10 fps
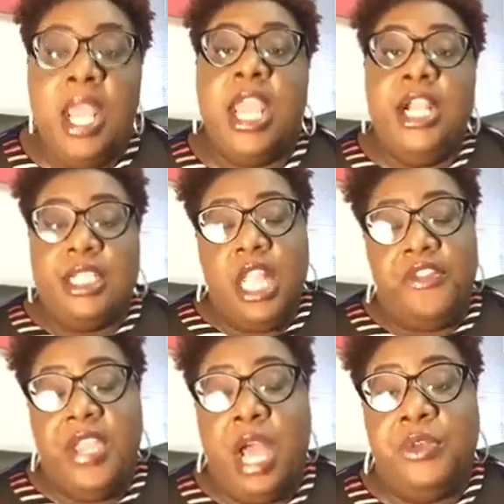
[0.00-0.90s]
Here's another
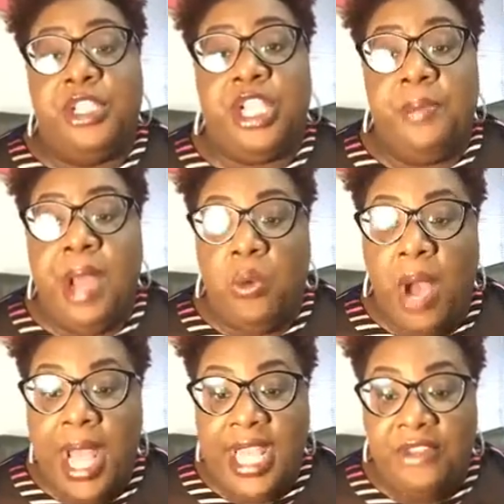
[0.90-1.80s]
thing I want to share about
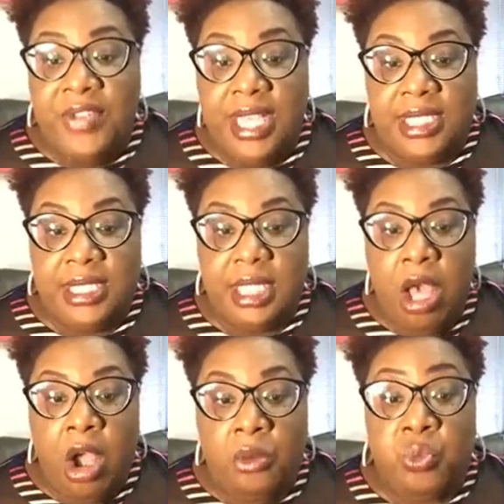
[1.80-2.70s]
why events
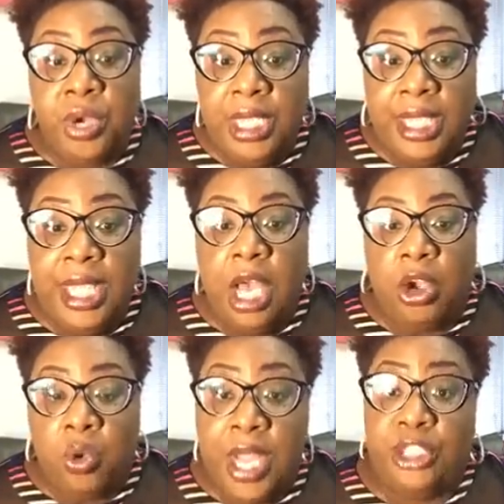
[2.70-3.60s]
are really a
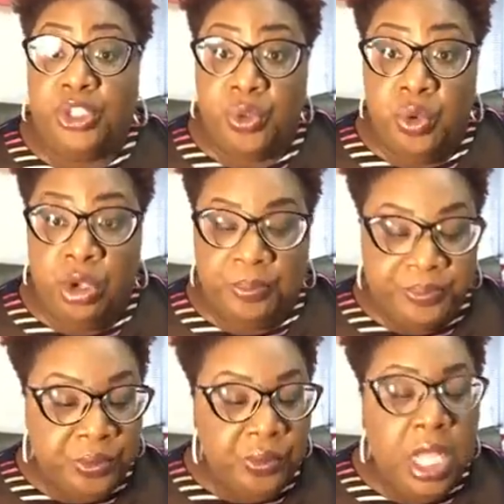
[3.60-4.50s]
great tool.
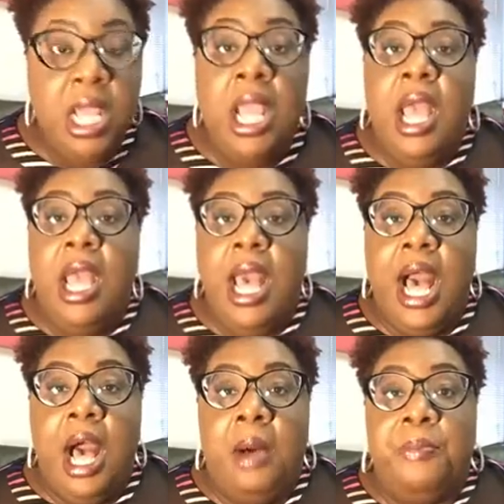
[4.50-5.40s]

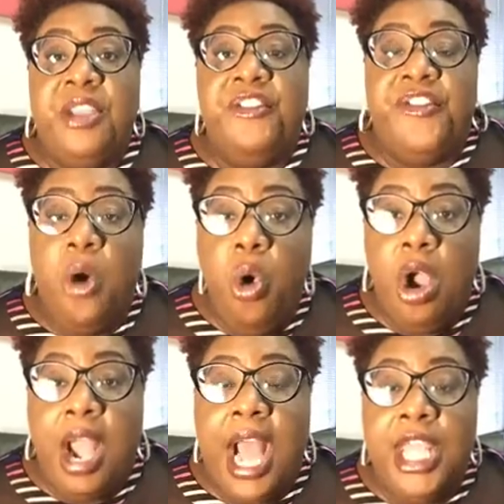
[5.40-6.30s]

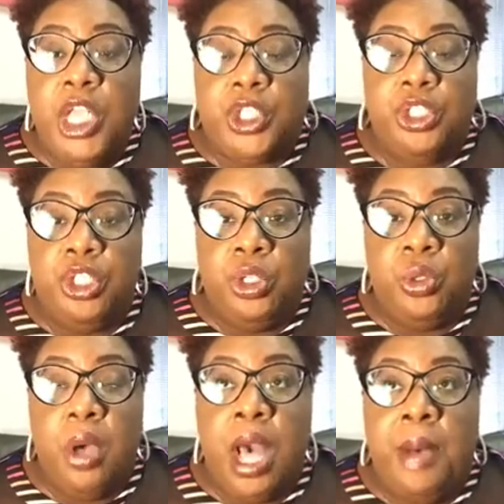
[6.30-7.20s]
Before, I used to
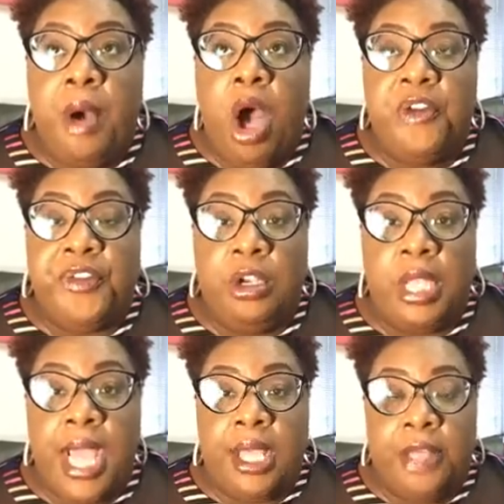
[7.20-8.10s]
do offer
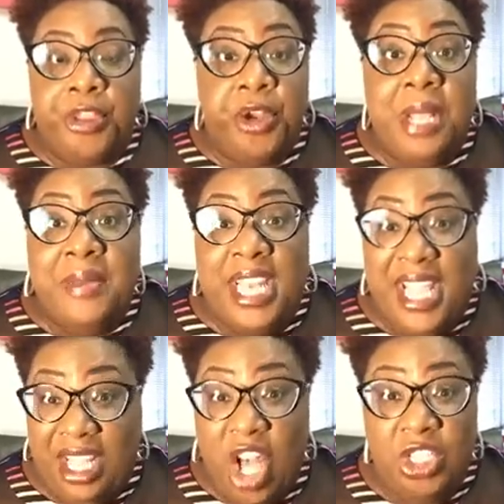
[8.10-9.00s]
like a
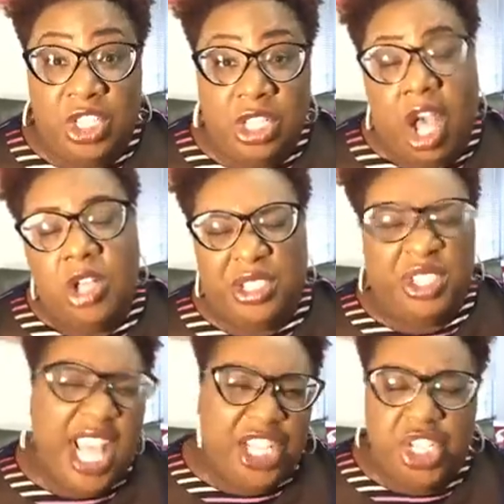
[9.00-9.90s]
30-minute
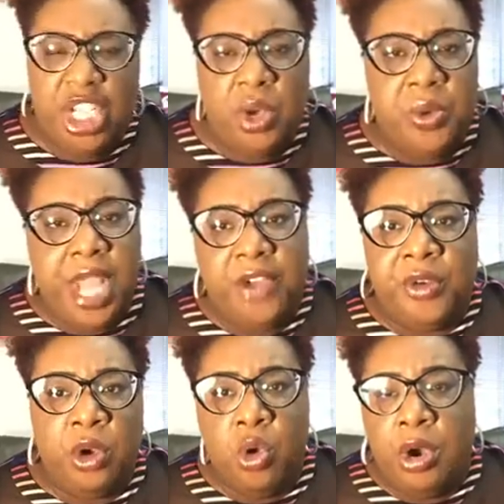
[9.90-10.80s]
consultation or
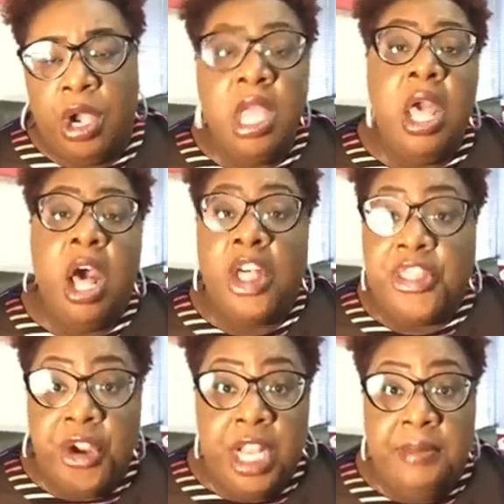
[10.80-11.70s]
whatever, or a
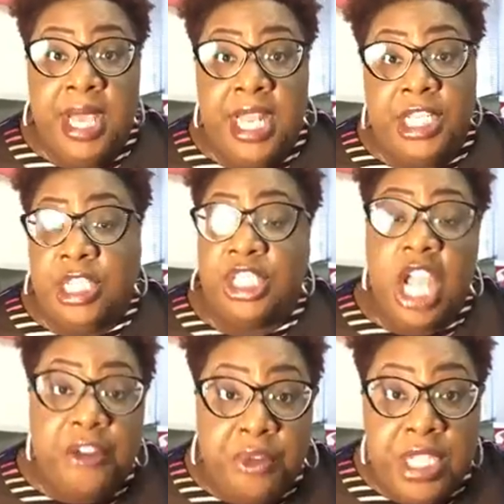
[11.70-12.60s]
30-minute
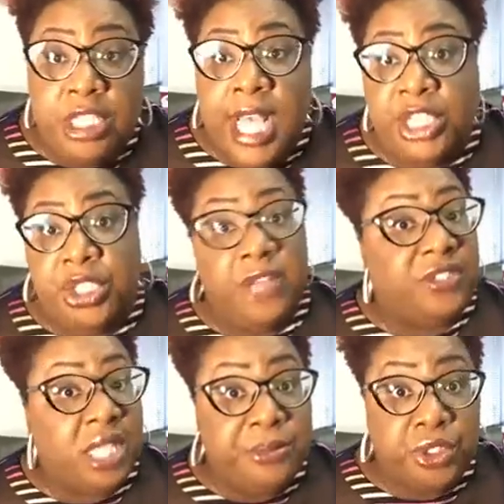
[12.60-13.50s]
discovery session of
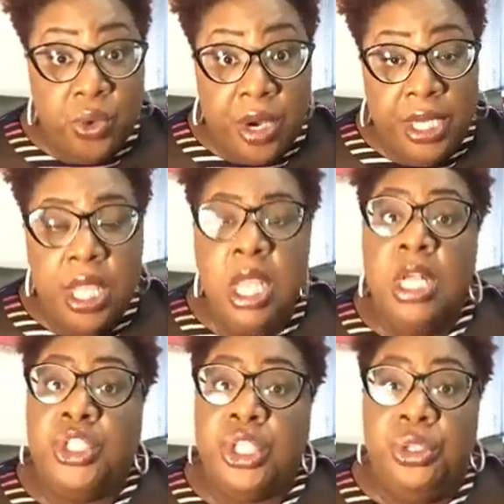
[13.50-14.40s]
some sort
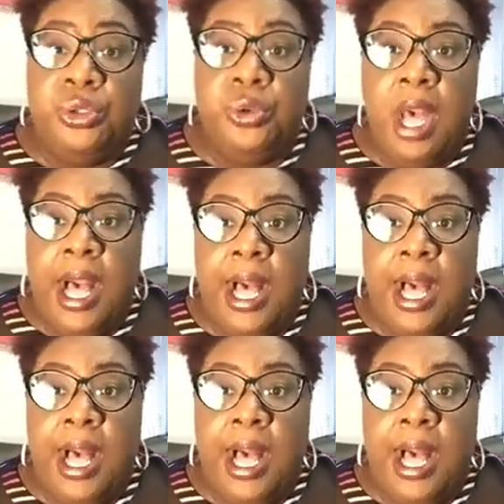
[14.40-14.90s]
to